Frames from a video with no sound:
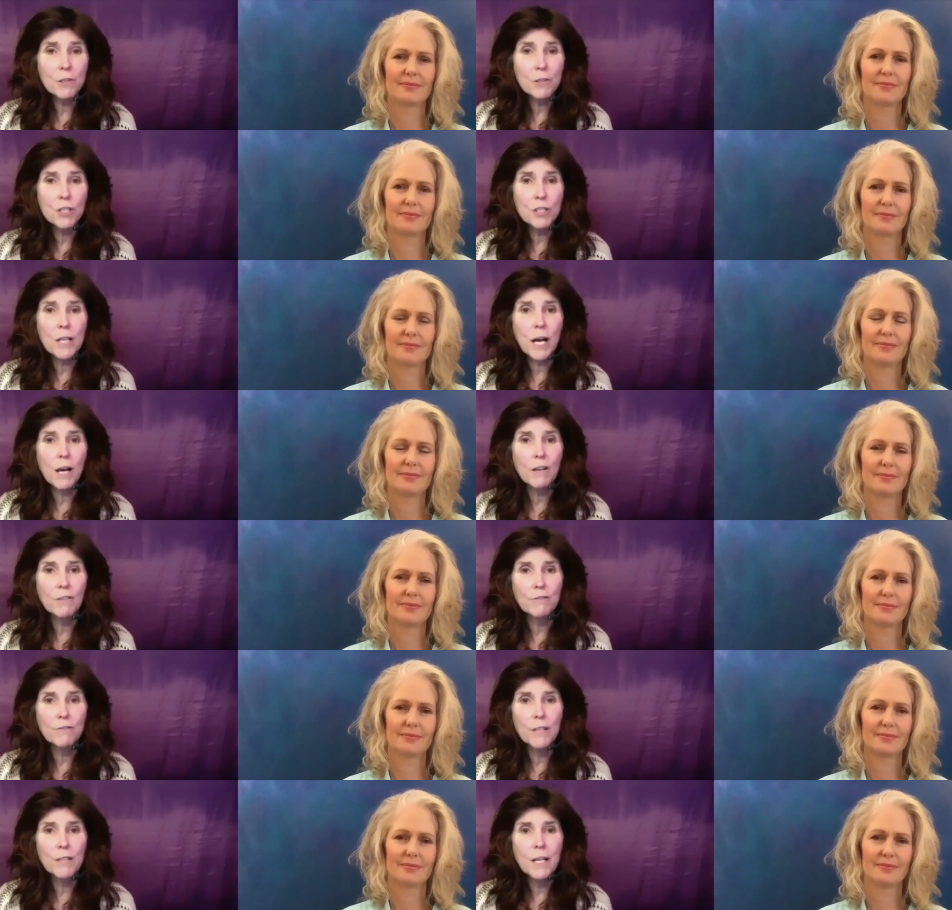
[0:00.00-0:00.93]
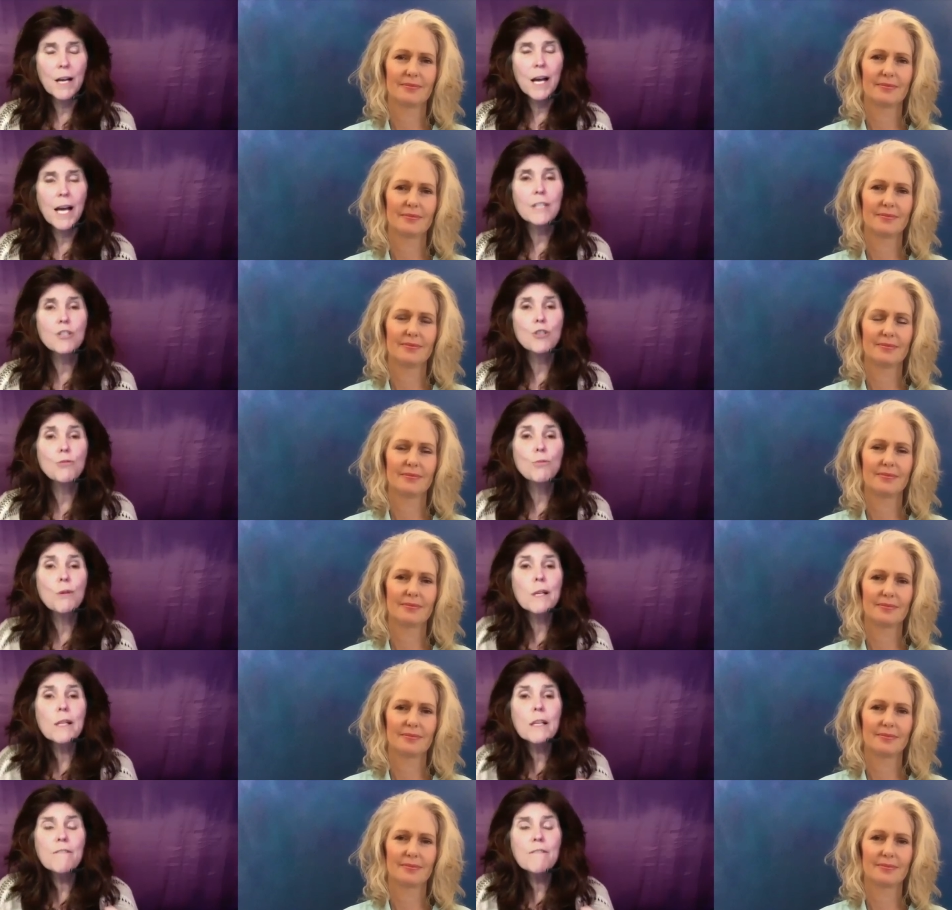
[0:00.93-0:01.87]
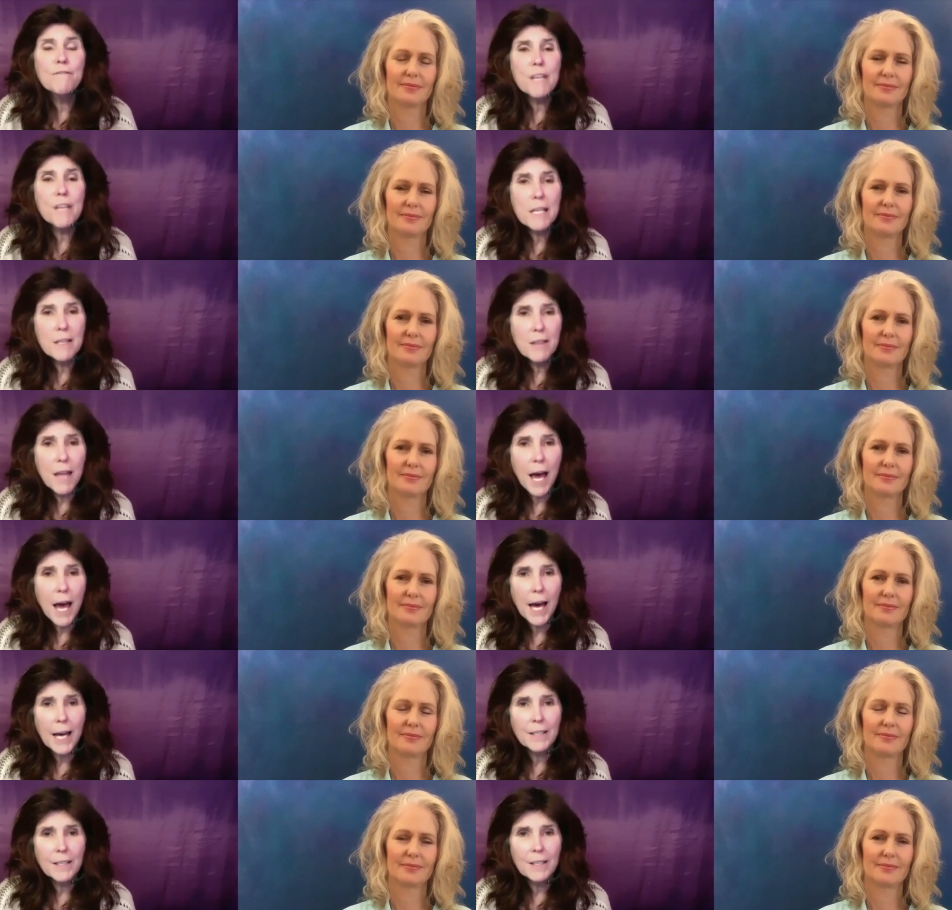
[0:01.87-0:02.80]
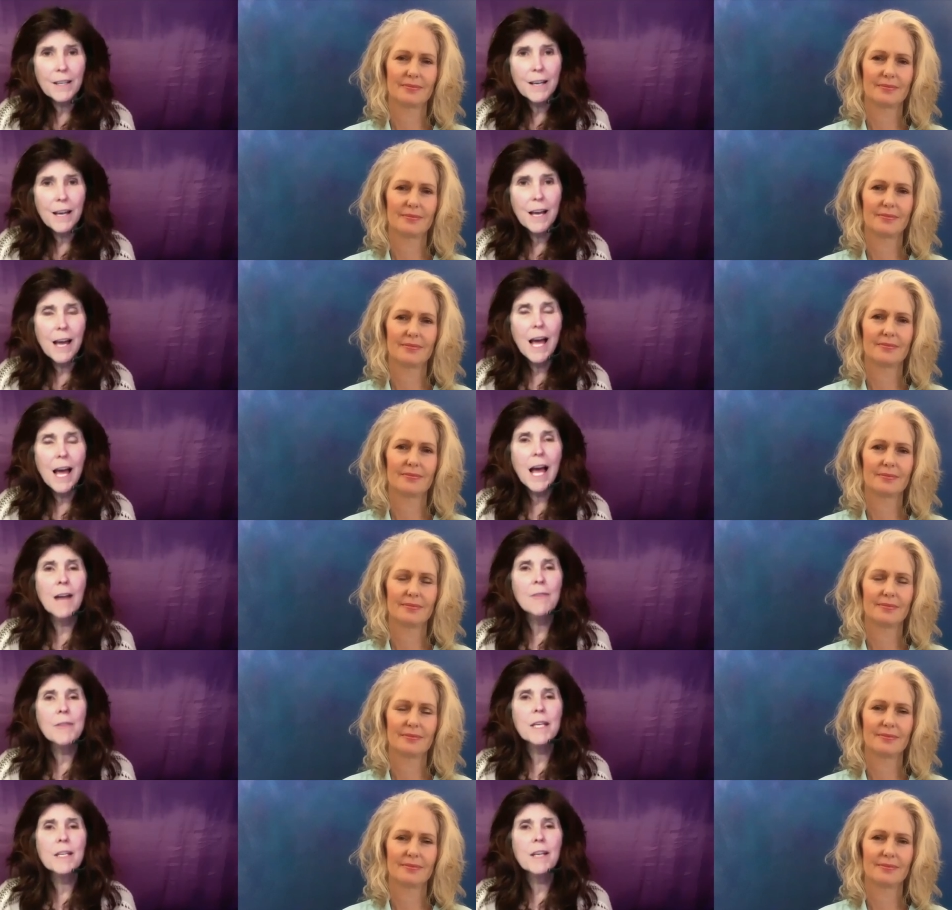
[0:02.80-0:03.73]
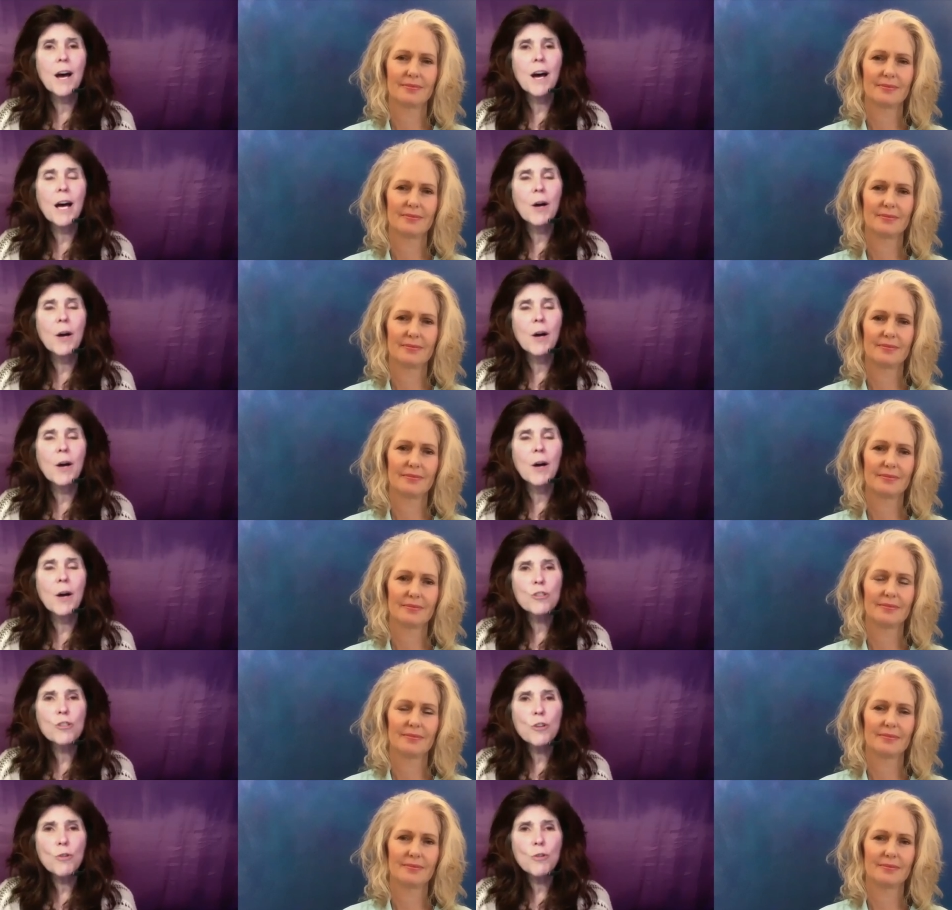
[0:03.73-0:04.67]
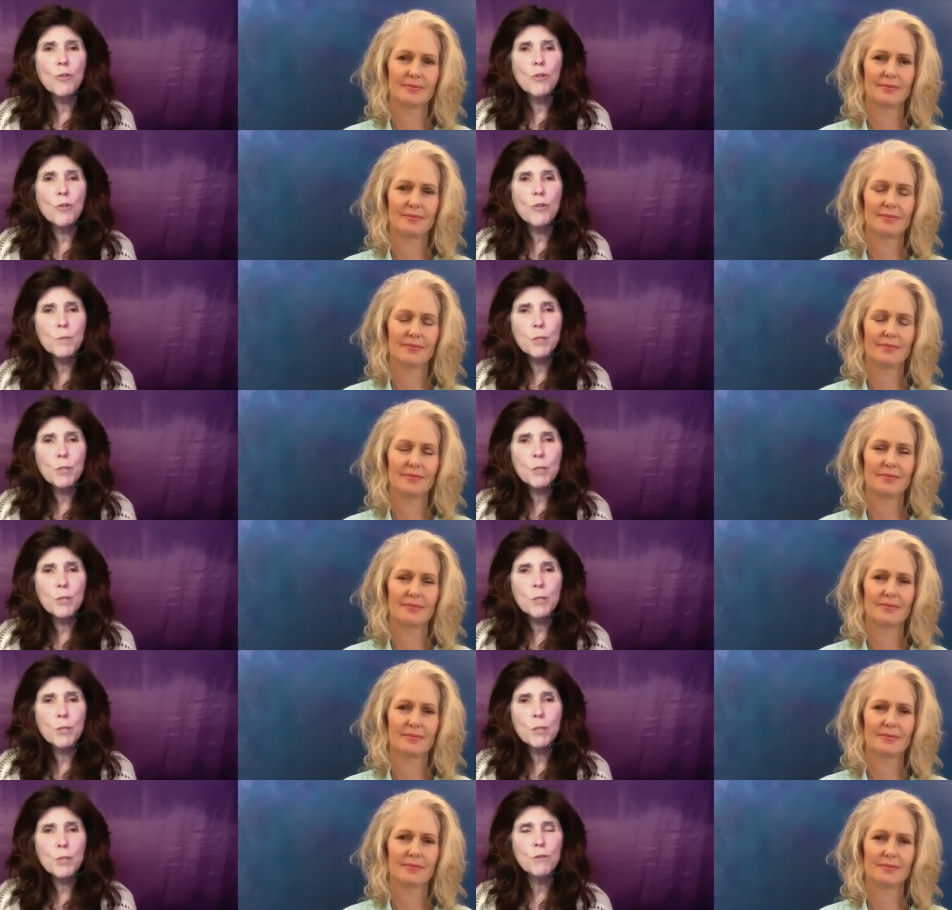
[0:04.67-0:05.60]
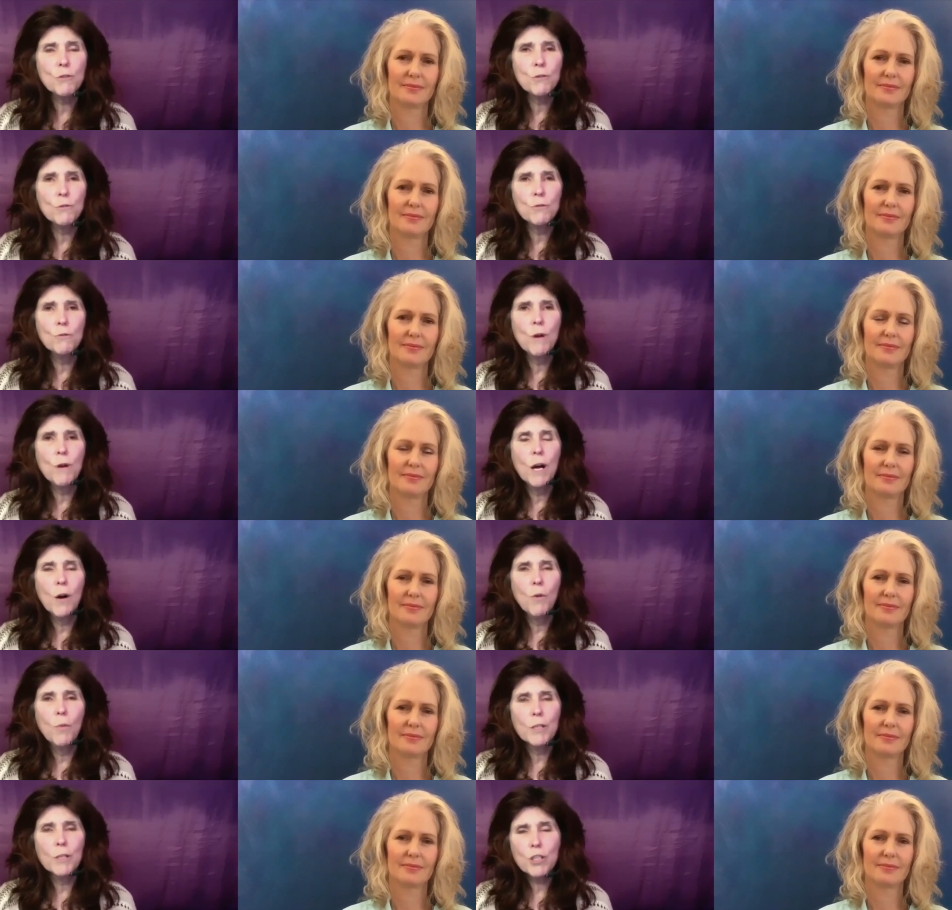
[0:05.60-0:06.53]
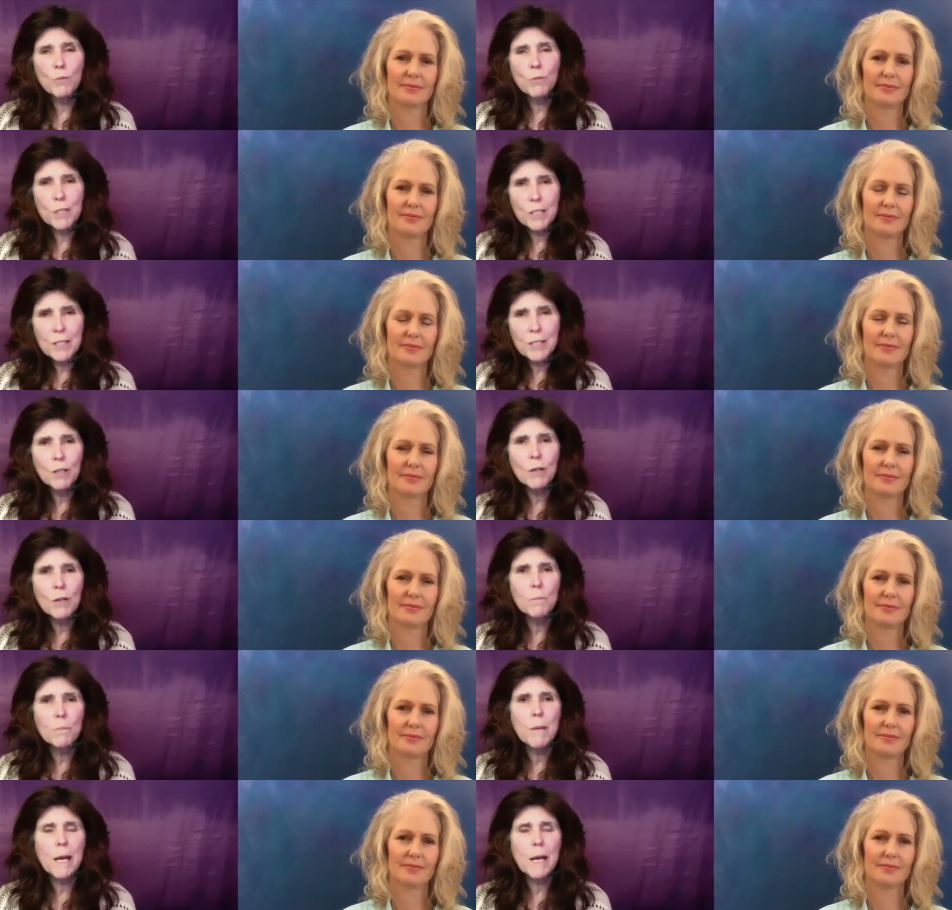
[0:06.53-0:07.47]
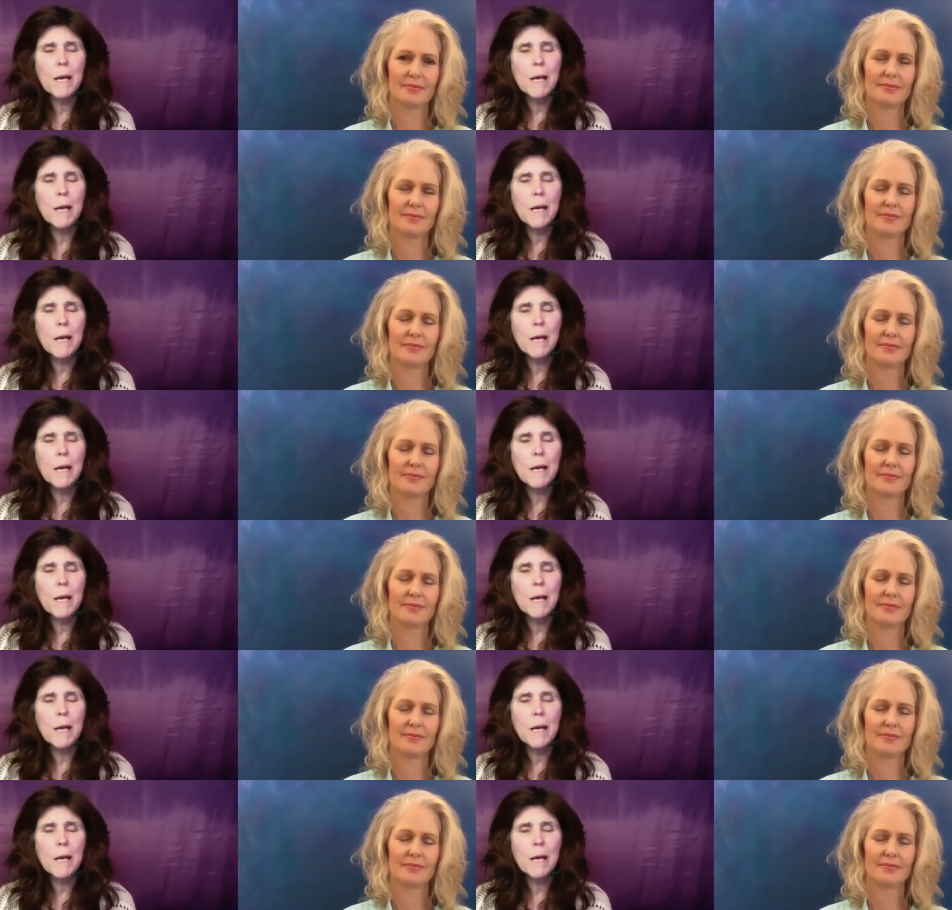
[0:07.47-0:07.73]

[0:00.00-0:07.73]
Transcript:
Speaker 1: part of herself and to really feed that. And then I also helped her to, when she was dealing with her